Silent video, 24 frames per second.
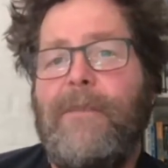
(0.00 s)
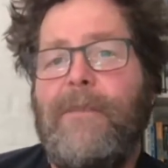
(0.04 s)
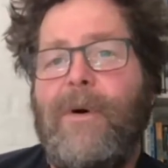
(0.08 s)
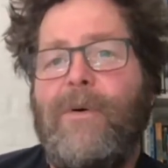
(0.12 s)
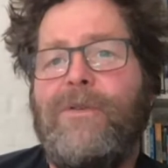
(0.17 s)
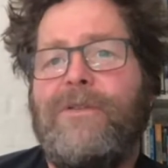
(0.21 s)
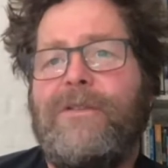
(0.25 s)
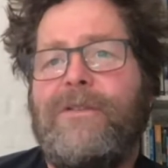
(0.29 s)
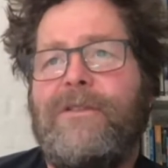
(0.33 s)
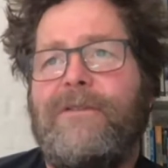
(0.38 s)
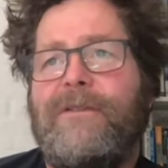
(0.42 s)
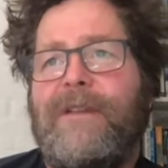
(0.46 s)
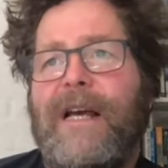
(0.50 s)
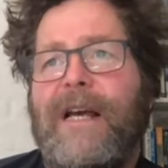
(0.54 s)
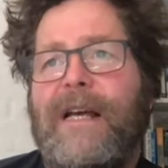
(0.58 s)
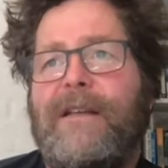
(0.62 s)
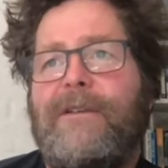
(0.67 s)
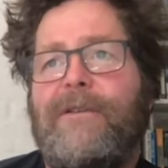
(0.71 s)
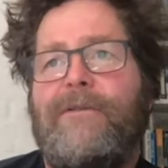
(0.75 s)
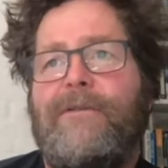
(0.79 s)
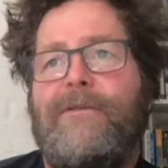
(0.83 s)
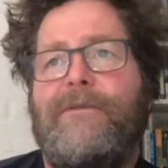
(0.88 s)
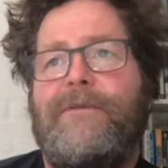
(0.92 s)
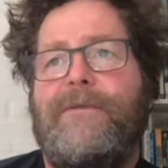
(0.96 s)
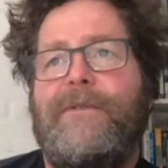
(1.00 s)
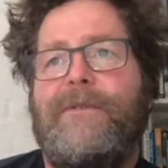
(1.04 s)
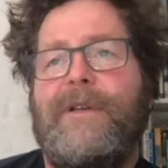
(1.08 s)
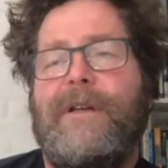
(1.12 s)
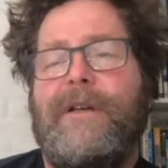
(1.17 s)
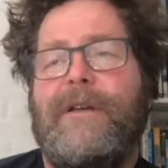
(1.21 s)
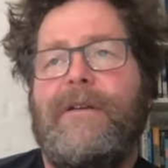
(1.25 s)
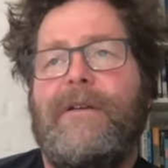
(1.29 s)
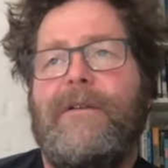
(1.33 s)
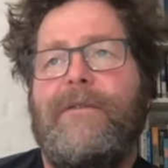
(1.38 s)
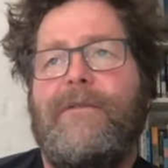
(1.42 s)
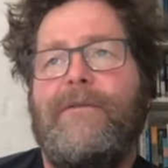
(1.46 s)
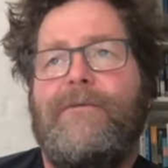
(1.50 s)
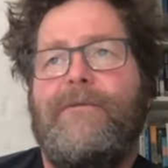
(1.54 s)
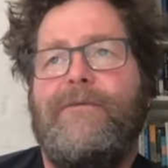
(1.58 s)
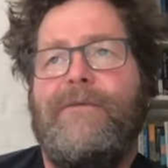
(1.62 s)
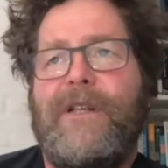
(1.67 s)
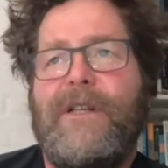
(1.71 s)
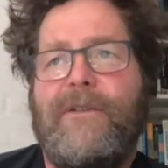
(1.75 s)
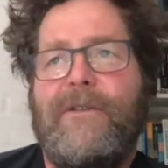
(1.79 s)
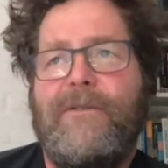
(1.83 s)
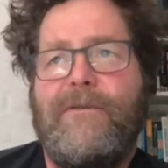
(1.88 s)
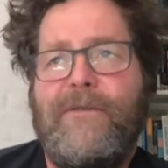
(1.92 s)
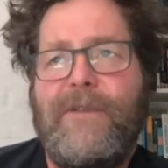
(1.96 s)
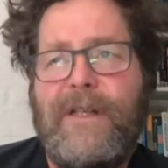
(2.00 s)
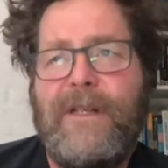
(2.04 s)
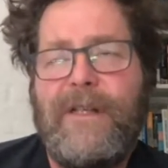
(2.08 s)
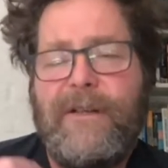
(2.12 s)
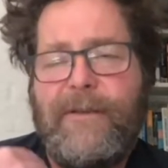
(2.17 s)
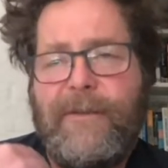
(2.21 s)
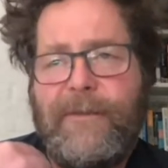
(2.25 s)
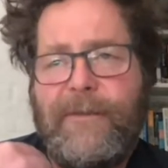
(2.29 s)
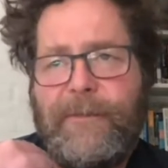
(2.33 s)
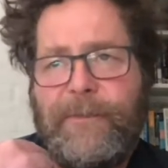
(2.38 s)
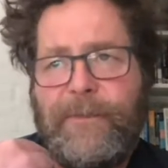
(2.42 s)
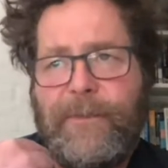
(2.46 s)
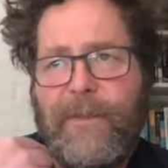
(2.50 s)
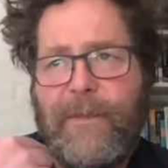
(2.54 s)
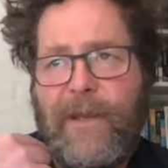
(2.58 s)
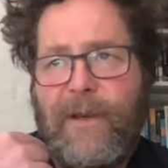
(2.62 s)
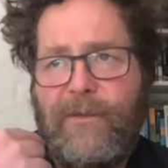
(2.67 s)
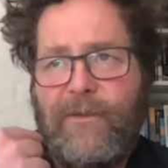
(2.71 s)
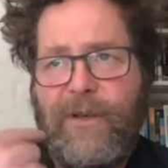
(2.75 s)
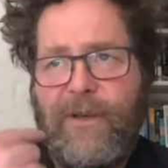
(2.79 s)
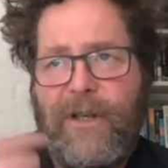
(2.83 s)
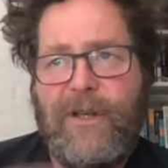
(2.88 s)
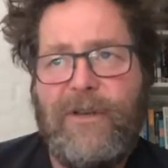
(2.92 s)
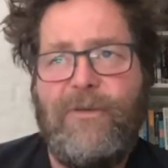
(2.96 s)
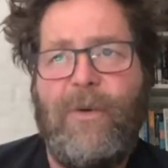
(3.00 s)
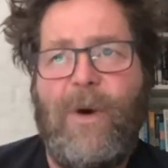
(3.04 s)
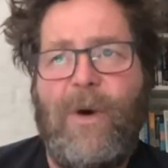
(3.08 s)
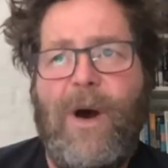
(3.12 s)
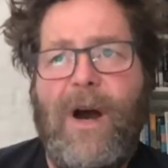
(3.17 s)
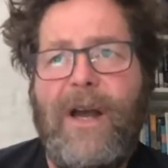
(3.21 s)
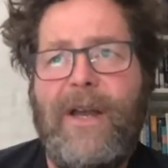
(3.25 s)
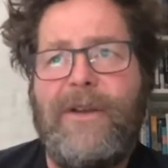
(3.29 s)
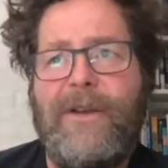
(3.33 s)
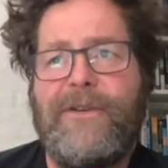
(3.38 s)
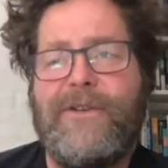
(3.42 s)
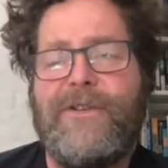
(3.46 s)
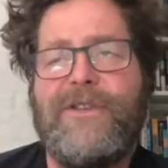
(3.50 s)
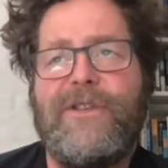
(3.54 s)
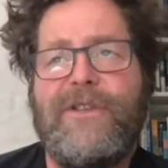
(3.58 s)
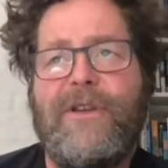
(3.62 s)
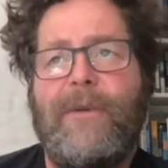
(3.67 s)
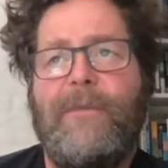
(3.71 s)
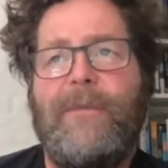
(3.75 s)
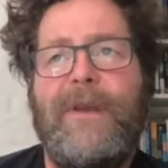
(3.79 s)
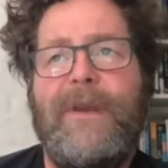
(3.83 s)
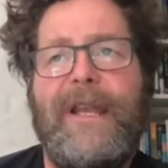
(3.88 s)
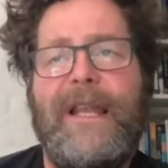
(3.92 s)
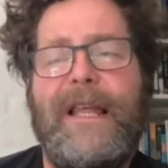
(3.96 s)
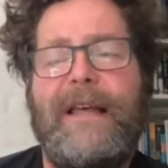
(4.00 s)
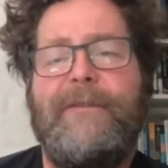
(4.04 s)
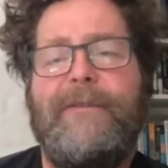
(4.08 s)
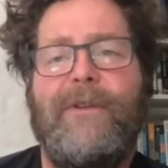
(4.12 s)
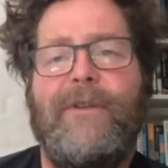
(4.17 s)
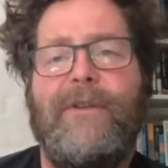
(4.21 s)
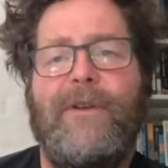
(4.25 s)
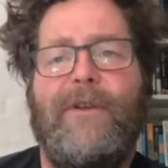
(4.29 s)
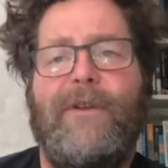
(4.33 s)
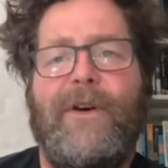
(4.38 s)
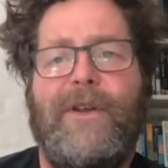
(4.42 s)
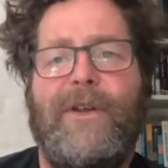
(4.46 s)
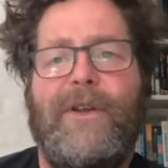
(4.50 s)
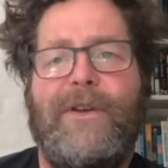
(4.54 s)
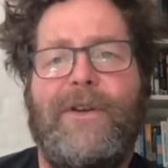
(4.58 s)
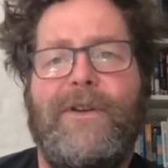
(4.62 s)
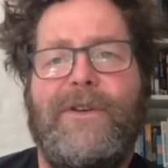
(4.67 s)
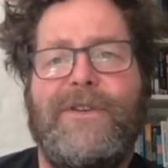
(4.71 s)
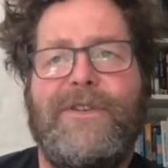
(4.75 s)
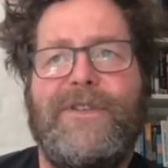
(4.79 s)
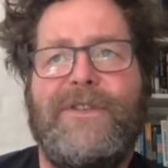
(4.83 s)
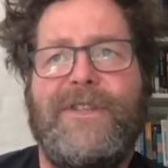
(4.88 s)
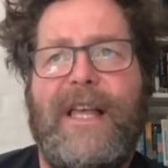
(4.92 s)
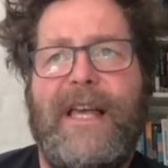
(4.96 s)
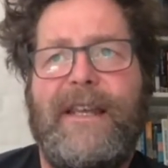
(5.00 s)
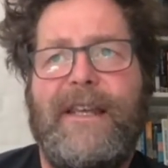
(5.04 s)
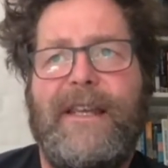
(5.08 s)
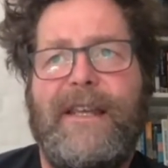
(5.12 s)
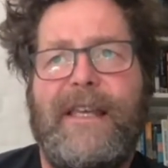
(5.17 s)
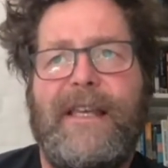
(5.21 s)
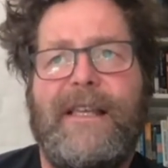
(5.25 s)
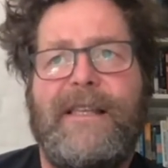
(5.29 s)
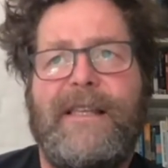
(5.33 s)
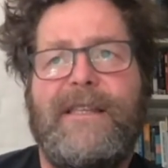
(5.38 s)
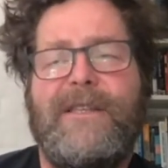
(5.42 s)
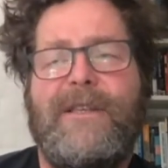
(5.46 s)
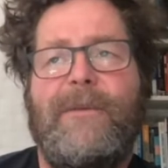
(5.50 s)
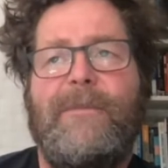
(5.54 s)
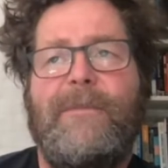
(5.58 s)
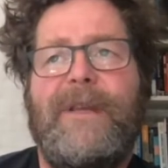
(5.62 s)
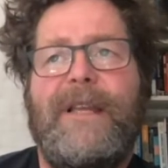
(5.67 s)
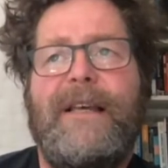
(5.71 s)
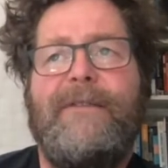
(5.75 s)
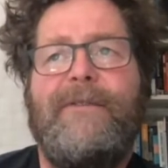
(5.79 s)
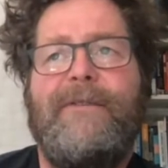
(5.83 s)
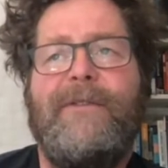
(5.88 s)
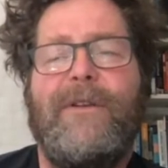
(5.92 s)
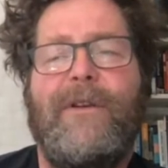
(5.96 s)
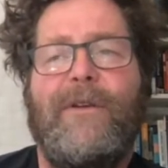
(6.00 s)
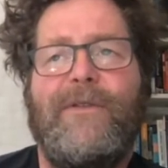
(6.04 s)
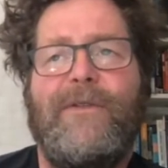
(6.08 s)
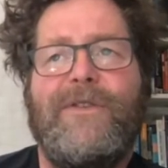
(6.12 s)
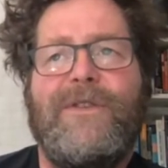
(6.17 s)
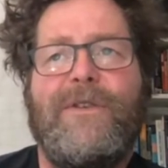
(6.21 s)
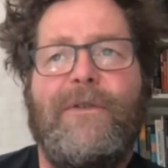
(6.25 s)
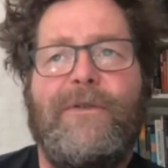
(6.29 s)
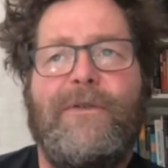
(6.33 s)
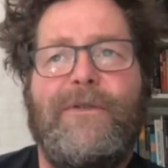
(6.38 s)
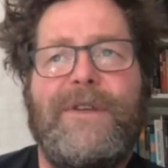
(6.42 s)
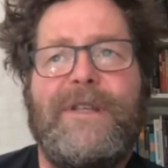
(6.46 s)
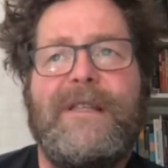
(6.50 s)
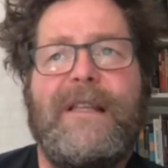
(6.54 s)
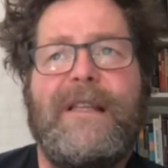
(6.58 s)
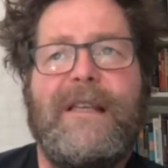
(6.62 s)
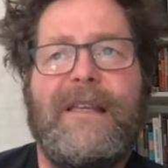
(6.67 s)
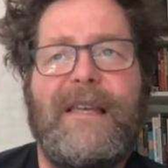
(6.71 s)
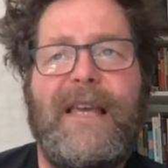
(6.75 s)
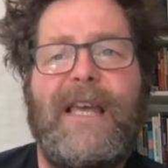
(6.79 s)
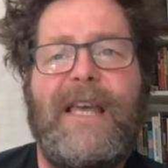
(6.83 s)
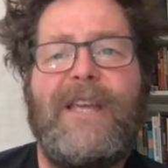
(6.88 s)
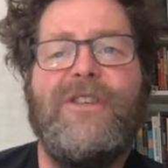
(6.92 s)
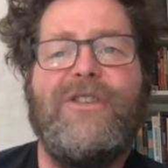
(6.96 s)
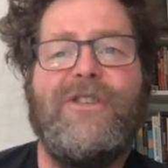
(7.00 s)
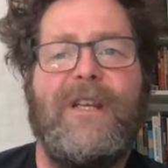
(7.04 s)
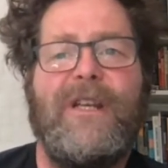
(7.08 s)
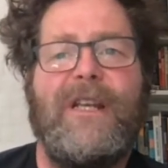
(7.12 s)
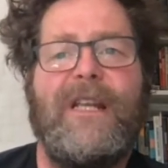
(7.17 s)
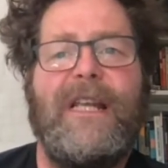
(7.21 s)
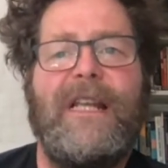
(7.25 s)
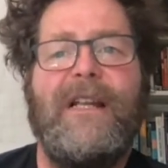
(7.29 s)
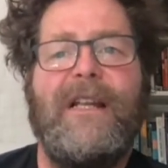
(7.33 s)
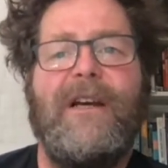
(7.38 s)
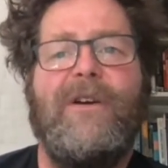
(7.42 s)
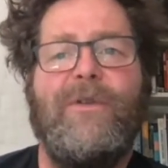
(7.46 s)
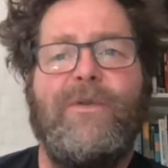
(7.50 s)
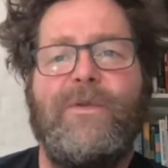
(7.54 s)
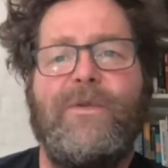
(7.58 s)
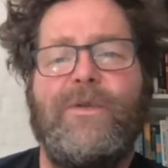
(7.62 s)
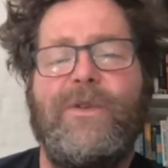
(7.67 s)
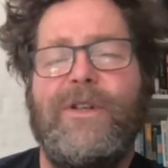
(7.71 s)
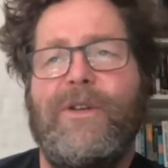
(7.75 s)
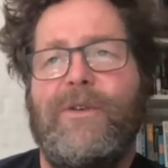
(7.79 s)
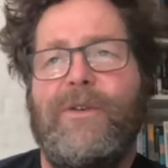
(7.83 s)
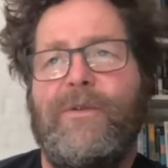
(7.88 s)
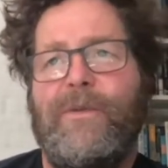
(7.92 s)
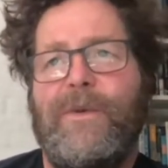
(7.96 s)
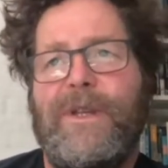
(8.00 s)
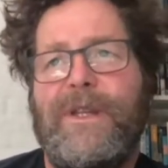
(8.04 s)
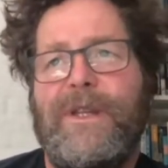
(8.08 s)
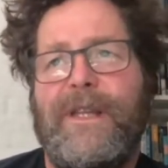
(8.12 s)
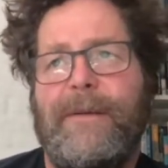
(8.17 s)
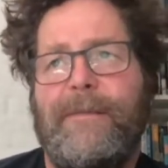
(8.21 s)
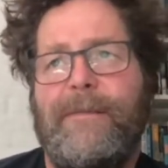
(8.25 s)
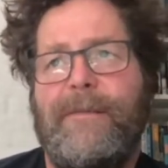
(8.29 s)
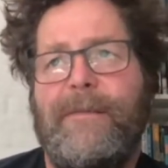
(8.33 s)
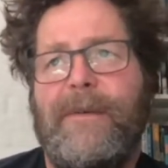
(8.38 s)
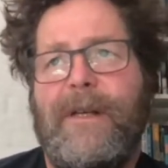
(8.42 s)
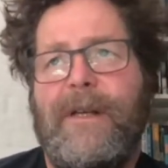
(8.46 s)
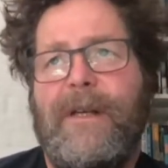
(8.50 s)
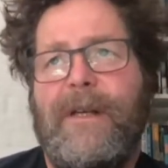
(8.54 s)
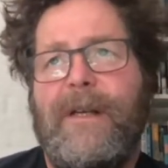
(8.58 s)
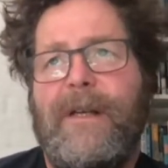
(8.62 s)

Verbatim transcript: Most of that re re re requires some level of understanding and some level of sophistication in our work with them.